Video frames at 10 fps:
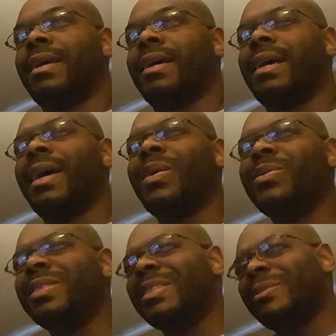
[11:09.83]
how
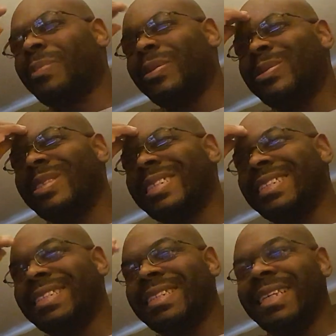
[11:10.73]
does this person
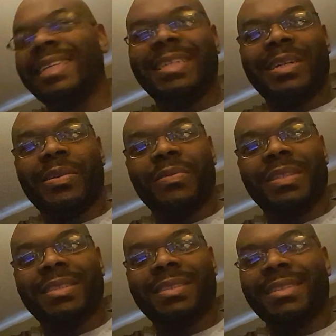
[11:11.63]
think of
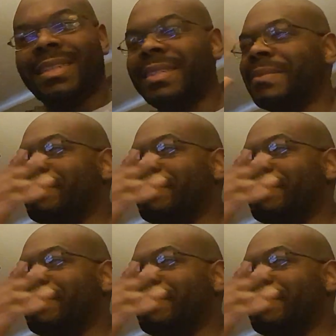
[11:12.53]
this? Like,